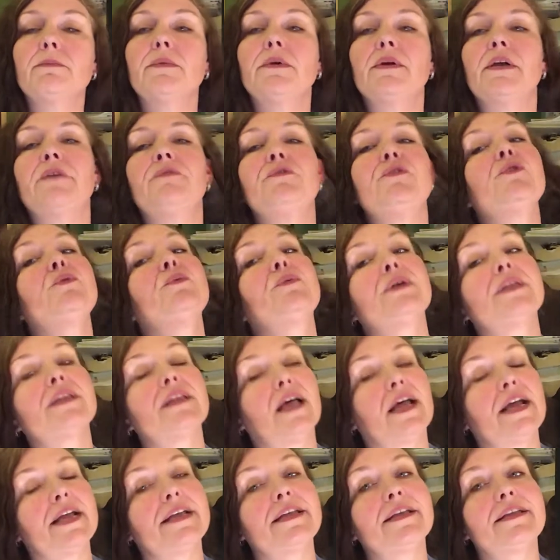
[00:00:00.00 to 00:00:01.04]
if you would
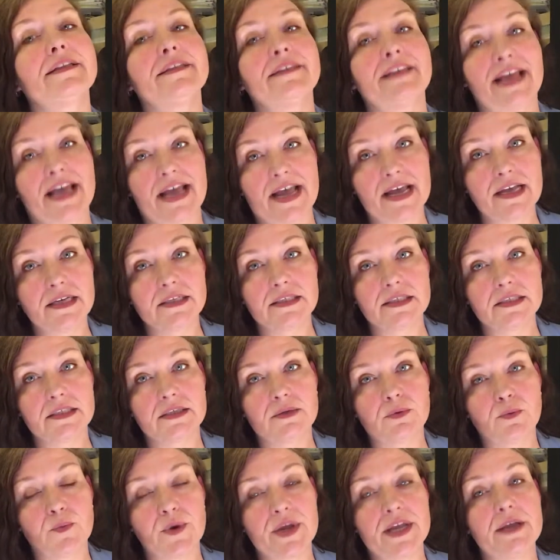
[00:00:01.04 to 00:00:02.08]
like that,
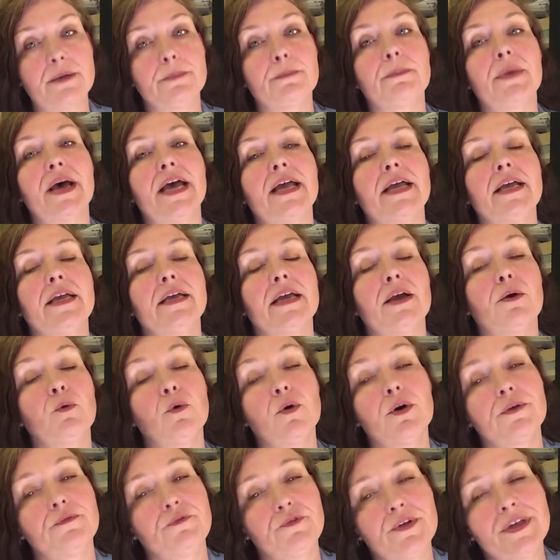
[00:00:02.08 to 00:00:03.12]
we can make,
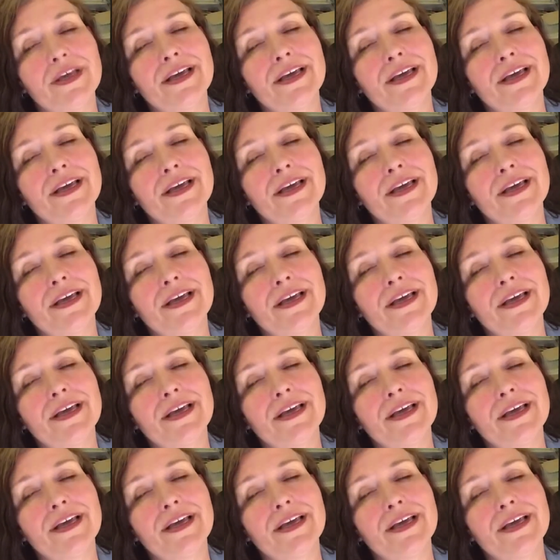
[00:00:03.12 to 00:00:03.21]
or if